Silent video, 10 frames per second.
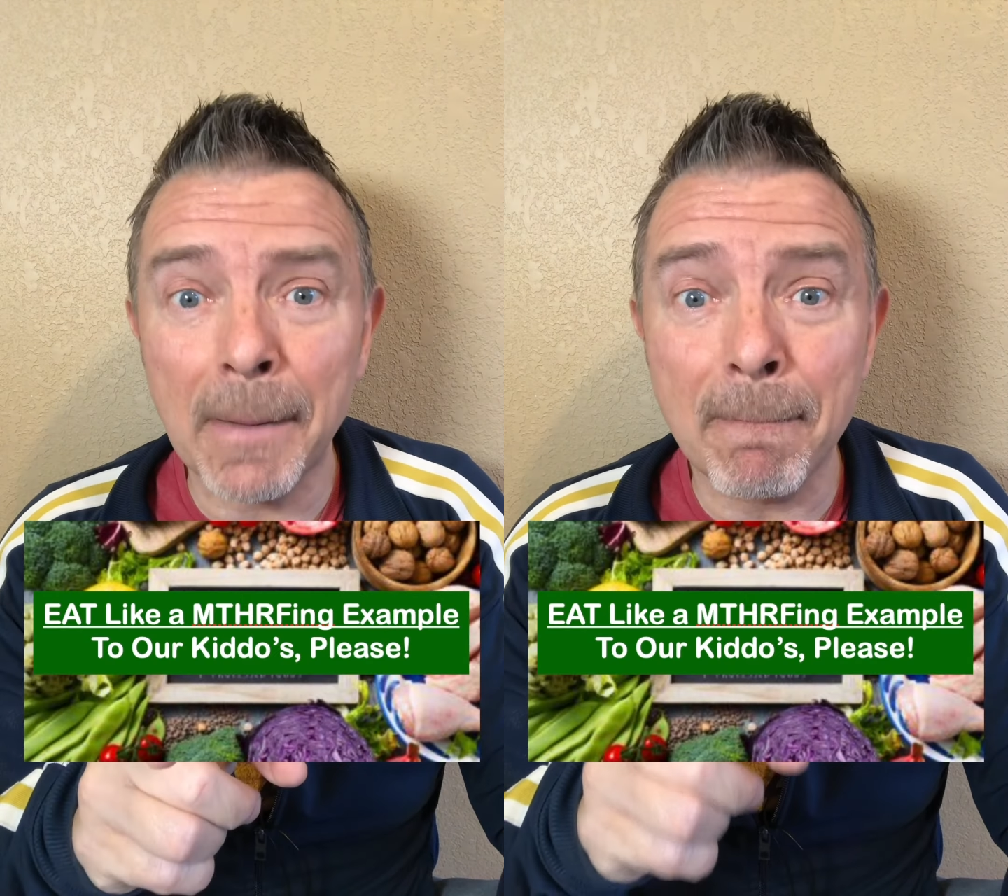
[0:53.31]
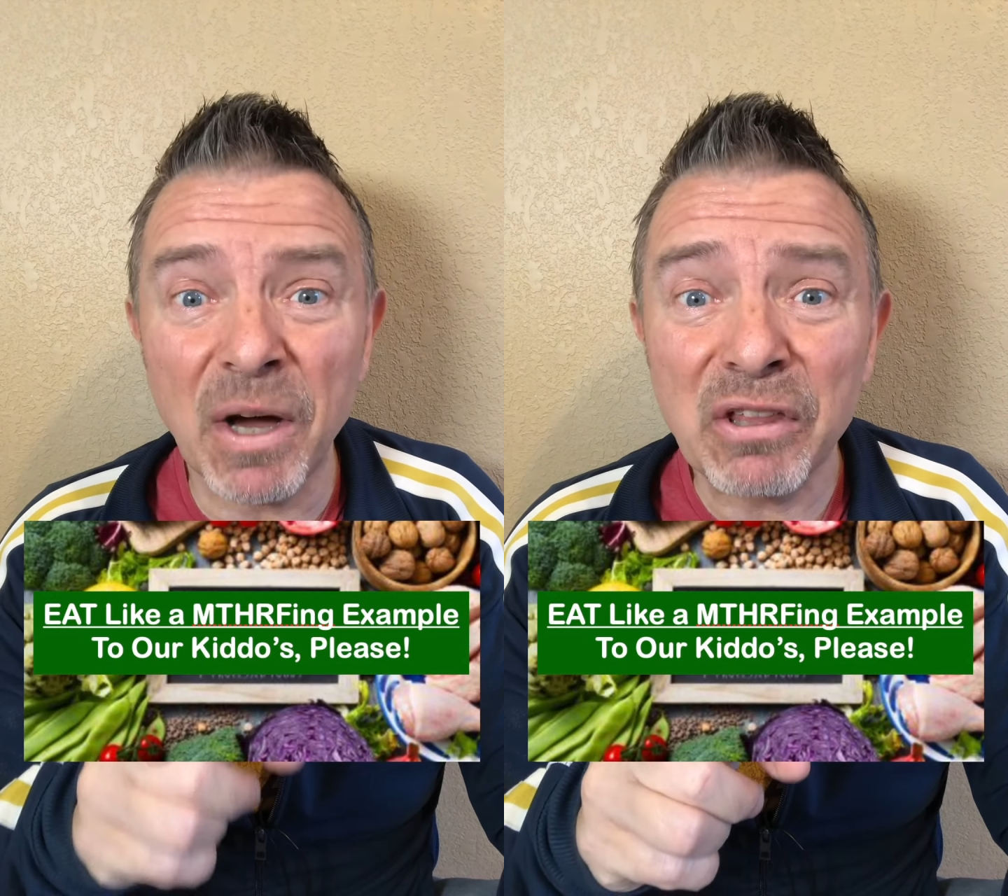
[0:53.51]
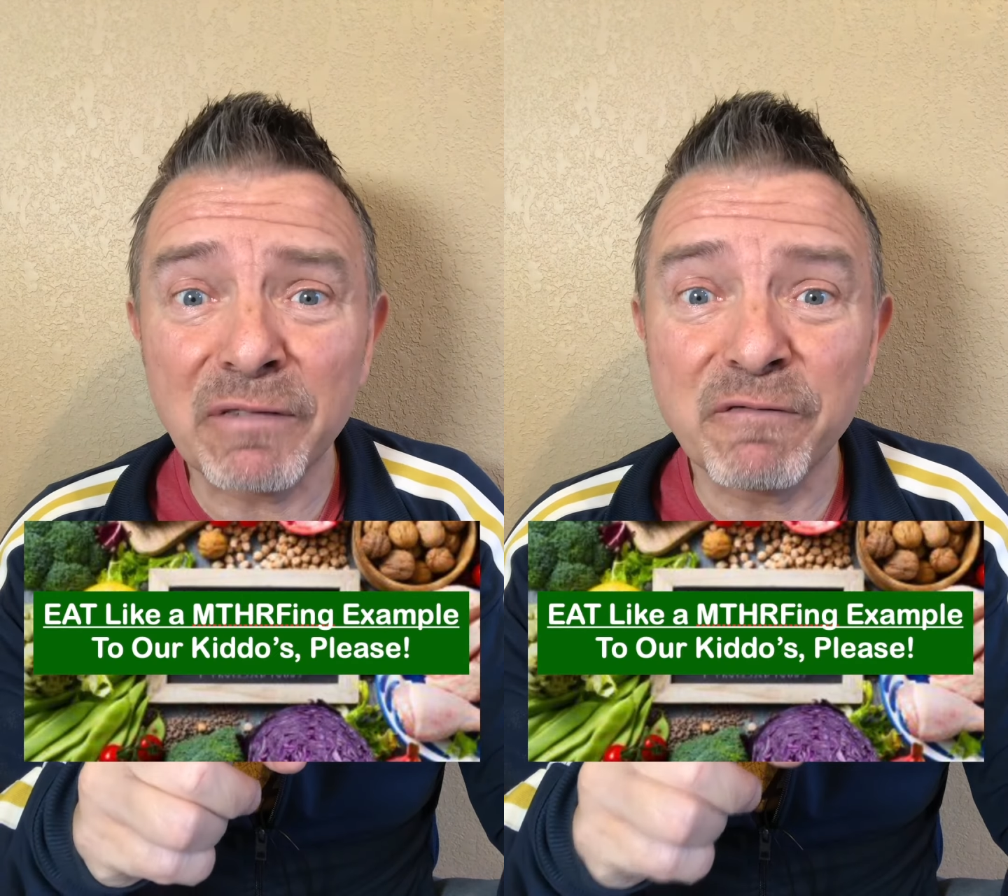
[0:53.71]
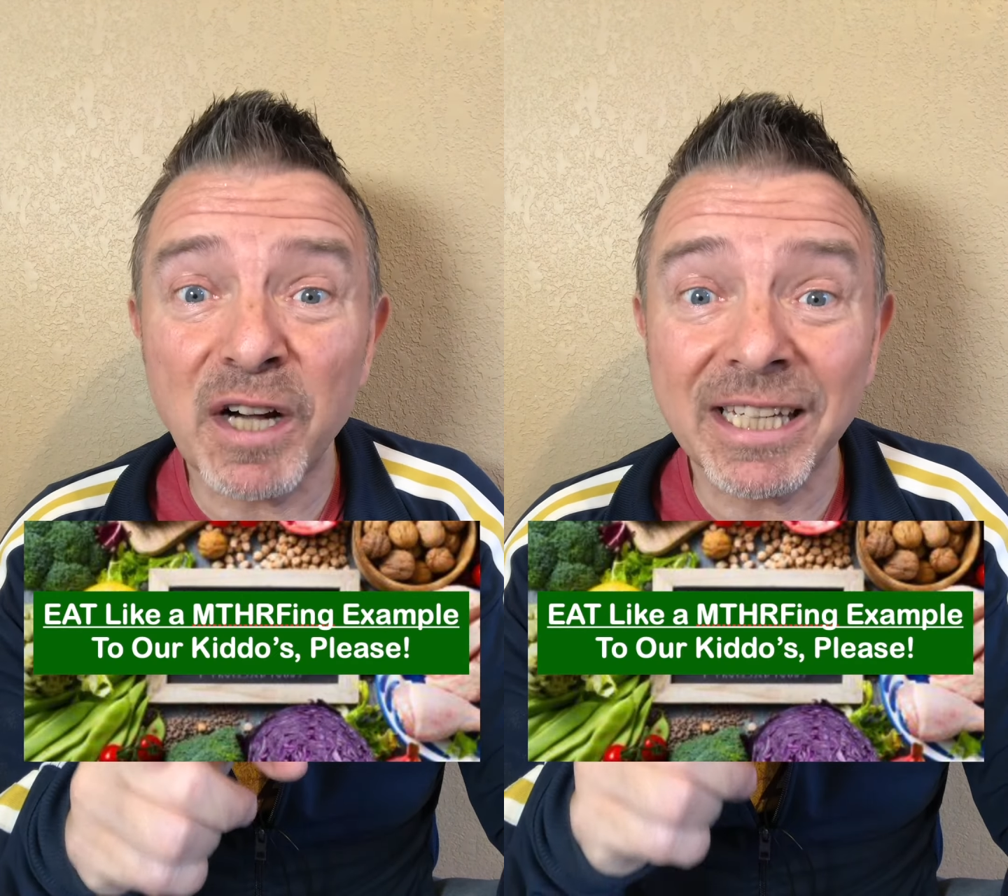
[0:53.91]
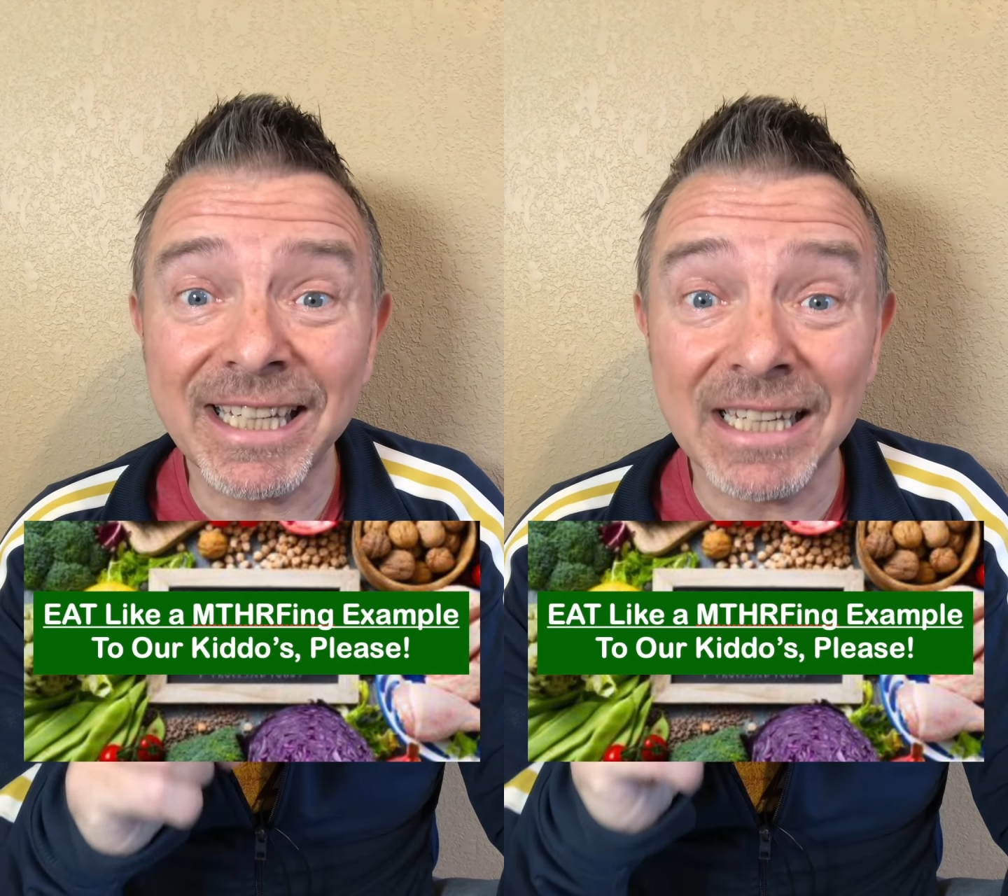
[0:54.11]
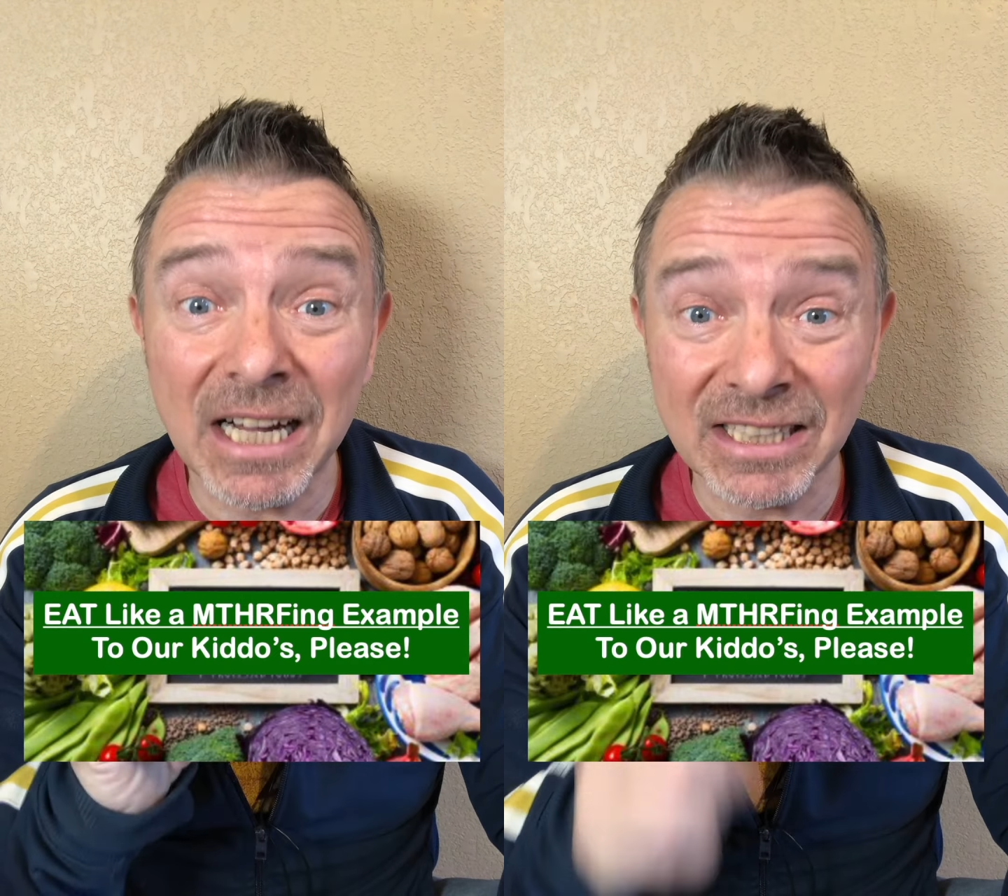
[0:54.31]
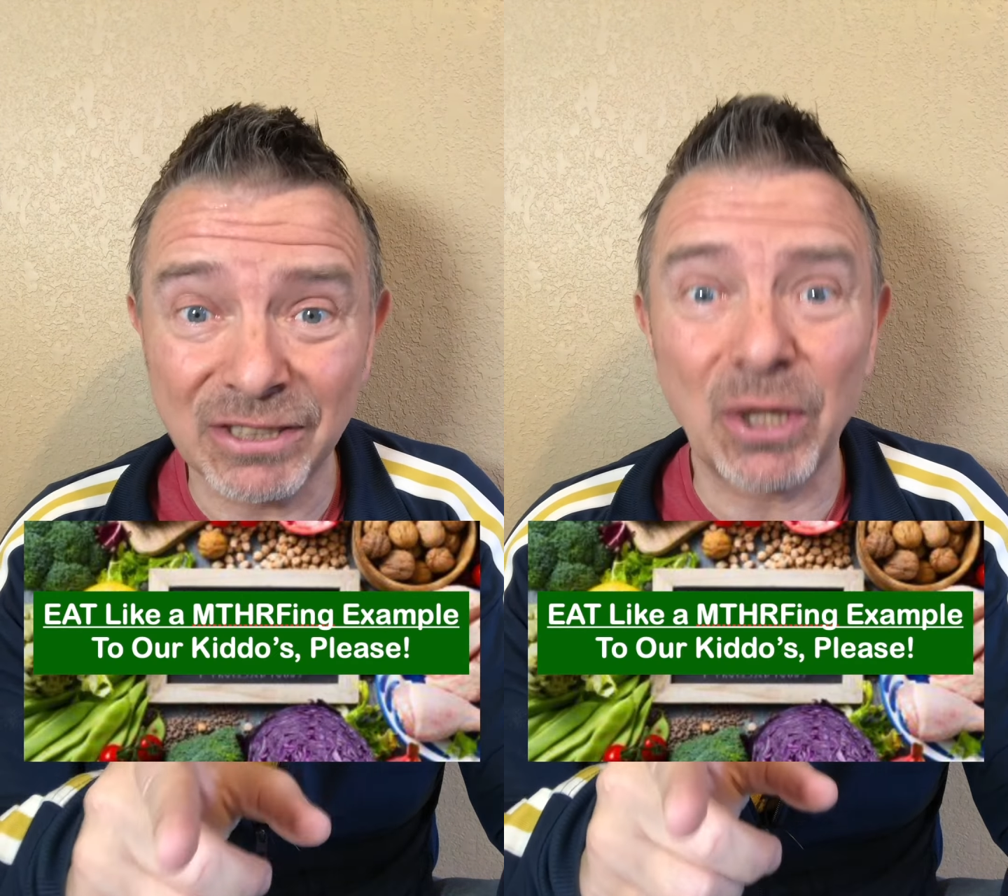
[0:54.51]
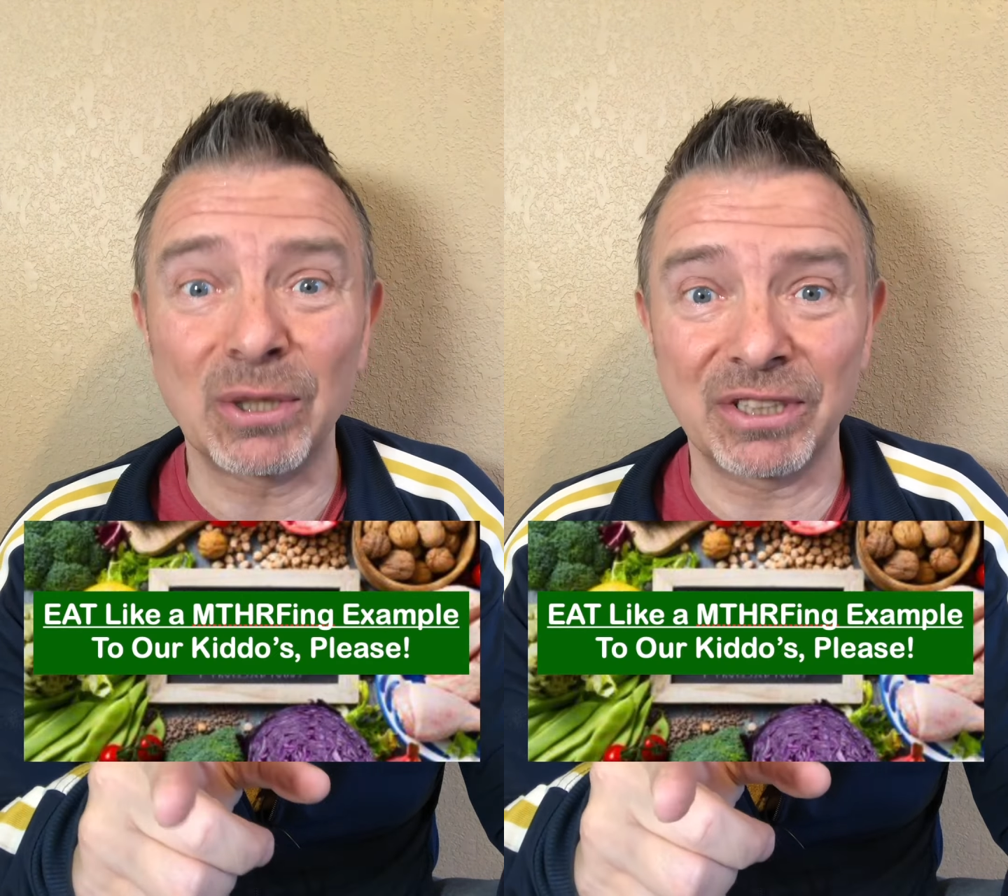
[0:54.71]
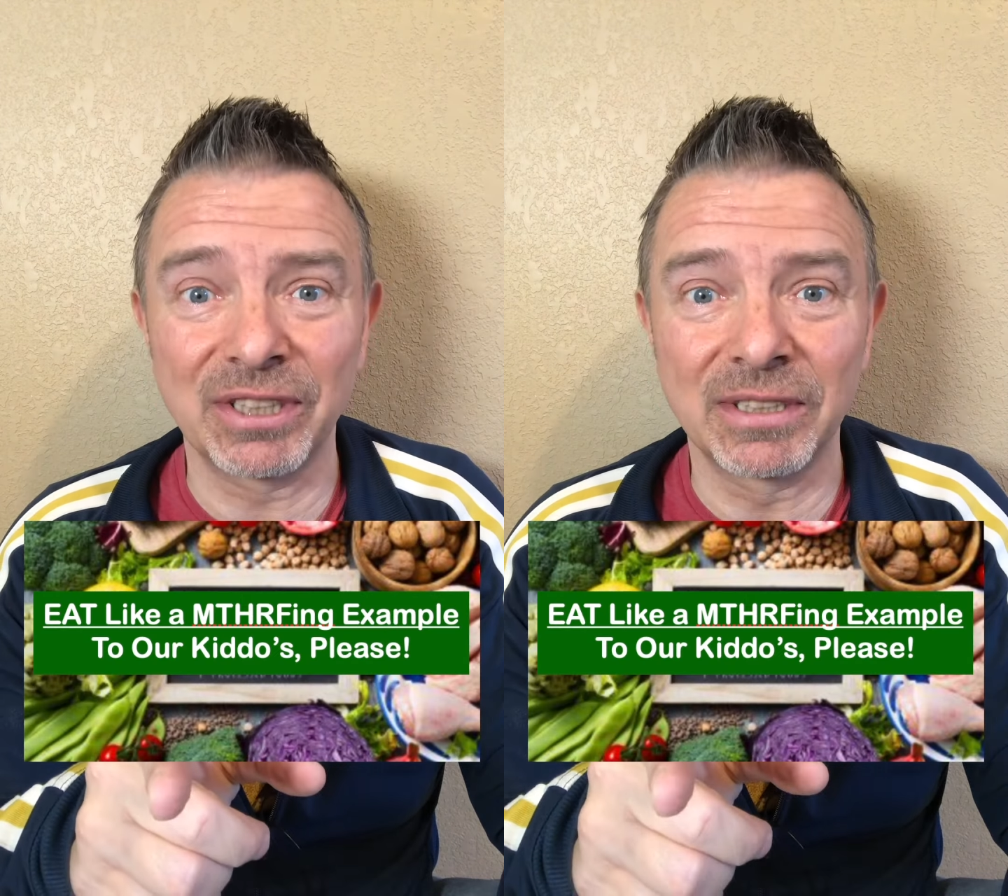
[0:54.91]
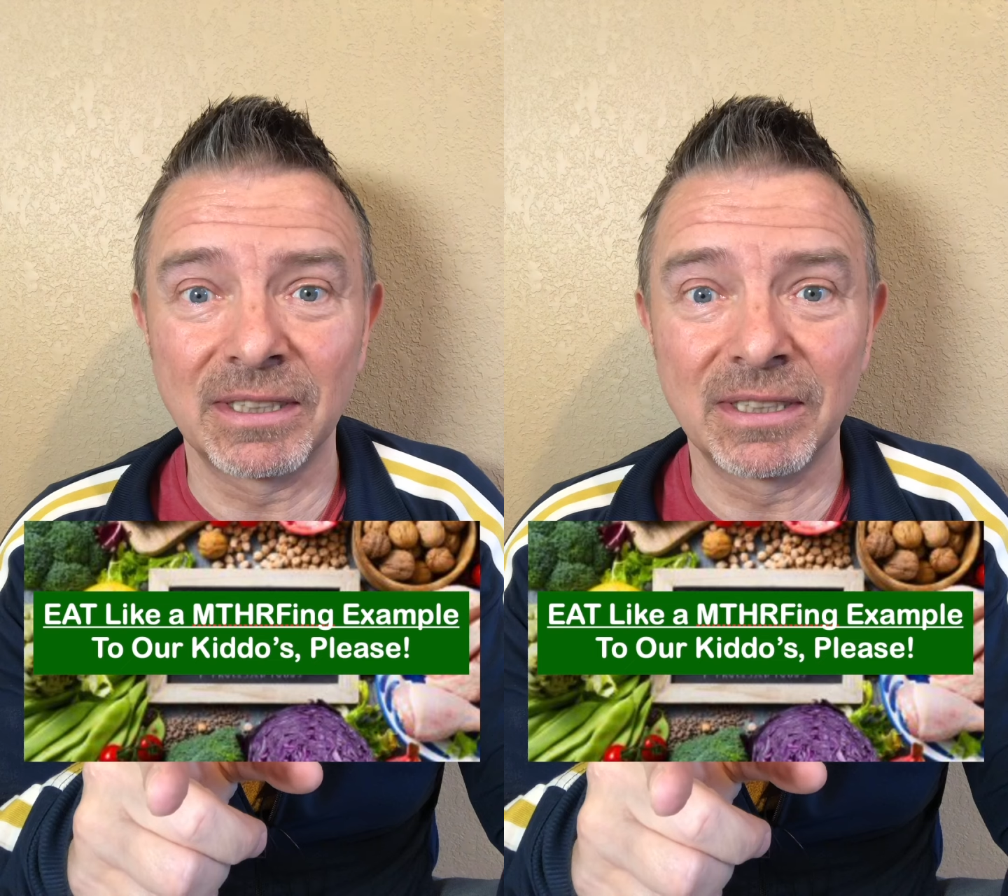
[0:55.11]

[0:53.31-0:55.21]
motherfucking adult